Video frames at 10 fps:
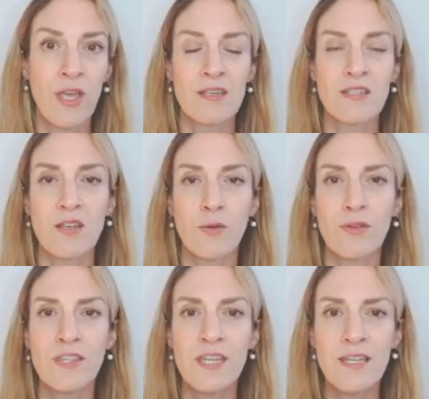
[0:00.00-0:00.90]
So
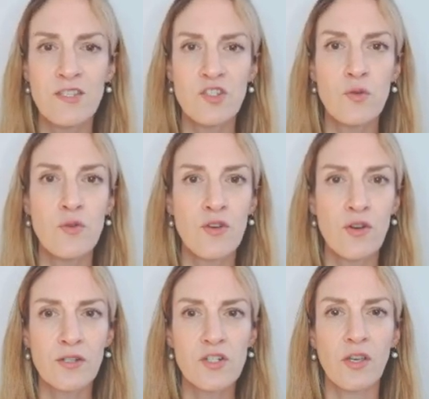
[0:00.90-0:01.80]
these do
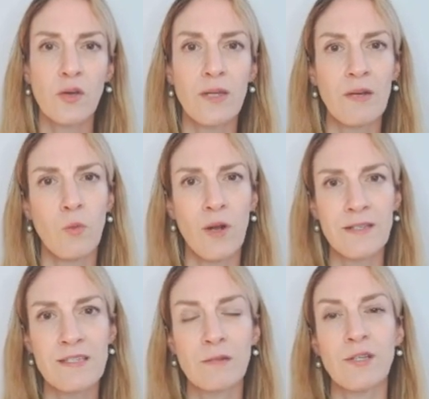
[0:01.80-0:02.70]
not go in one
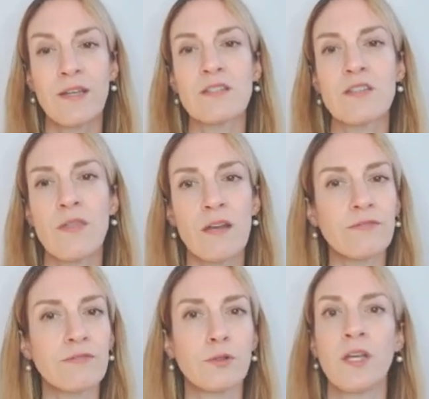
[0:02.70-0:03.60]
syllable, and so
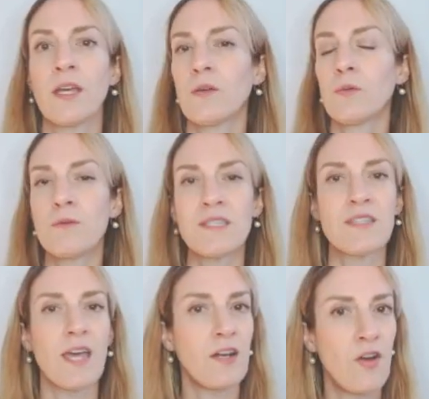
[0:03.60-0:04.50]
therefore we would
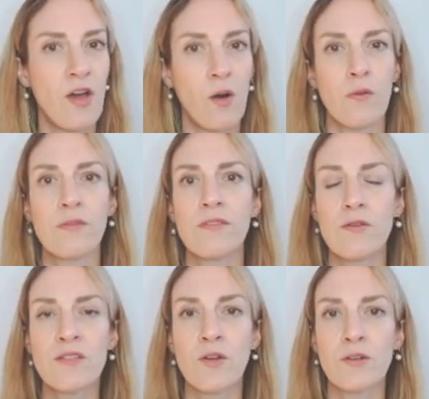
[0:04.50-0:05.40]
say no,
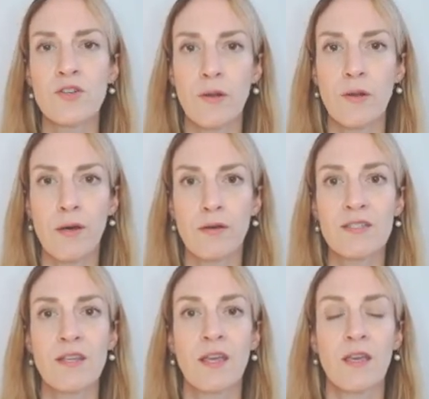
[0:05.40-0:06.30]
those are not
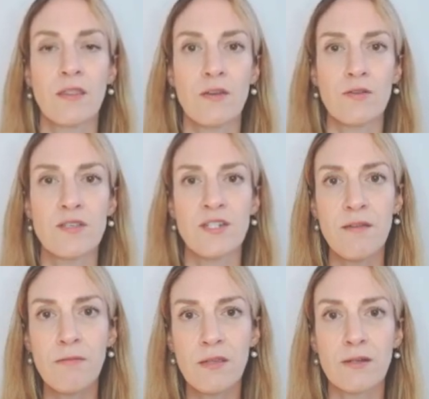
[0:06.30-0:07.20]
triphthongs, those are
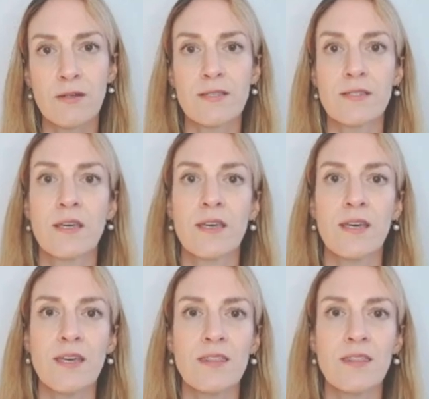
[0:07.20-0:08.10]
diphthongs,
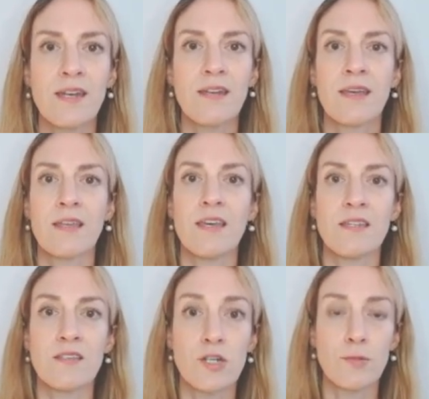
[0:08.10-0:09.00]
and then
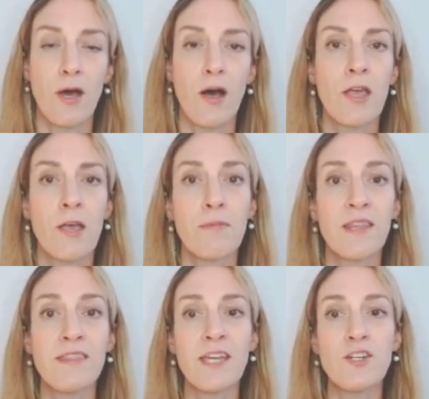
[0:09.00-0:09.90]
there's a schwa,
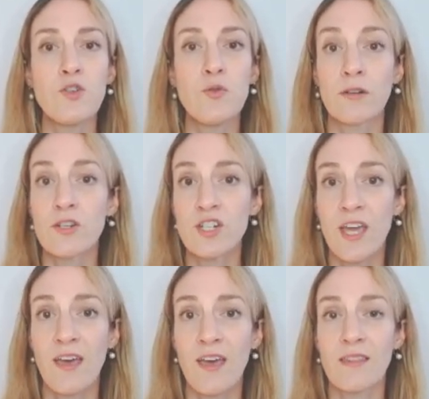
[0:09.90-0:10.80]
but they do not
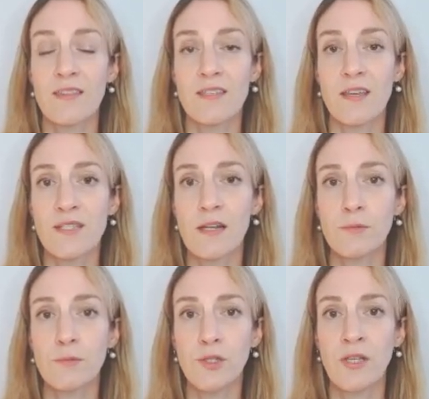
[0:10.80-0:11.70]
share the same
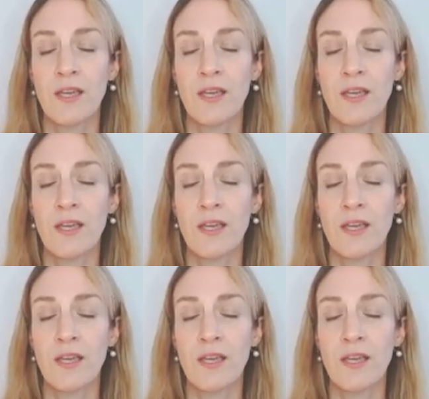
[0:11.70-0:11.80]
syllable.